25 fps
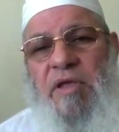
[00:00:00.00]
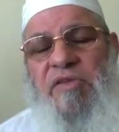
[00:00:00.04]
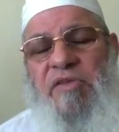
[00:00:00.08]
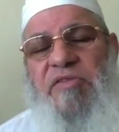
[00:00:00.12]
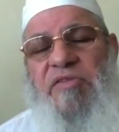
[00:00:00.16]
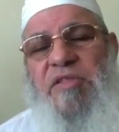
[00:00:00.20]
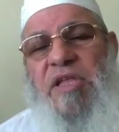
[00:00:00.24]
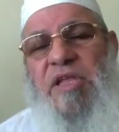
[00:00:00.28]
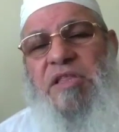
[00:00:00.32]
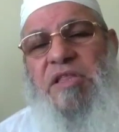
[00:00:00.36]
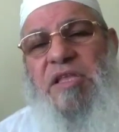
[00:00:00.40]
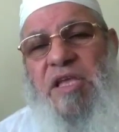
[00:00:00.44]

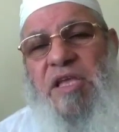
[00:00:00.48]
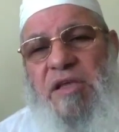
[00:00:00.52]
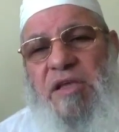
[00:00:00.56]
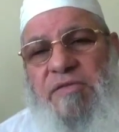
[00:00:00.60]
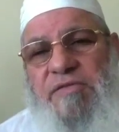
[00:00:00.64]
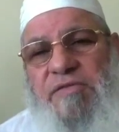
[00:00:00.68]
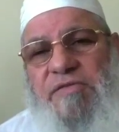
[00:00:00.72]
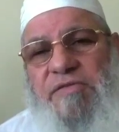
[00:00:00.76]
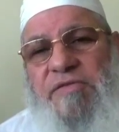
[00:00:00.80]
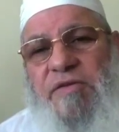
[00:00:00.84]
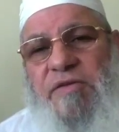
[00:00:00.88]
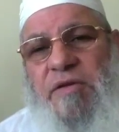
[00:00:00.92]
is not
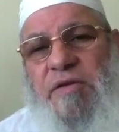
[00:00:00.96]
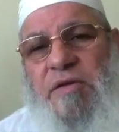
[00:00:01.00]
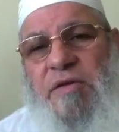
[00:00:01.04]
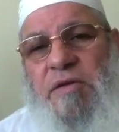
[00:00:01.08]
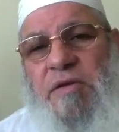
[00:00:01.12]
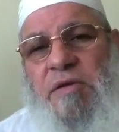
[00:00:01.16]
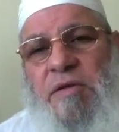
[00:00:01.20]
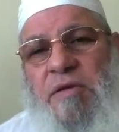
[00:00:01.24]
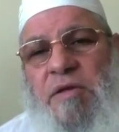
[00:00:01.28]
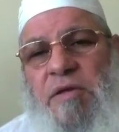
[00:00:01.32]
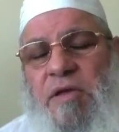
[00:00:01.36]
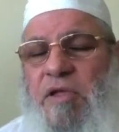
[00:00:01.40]
if,
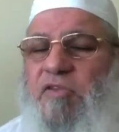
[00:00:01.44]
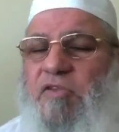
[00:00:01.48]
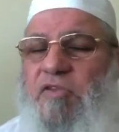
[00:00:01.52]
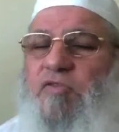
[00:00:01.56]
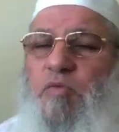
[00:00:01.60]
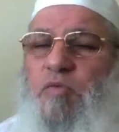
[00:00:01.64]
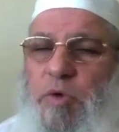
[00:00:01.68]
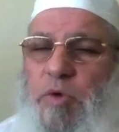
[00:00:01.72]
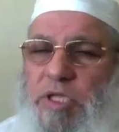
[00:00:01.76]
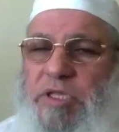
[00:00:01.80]
is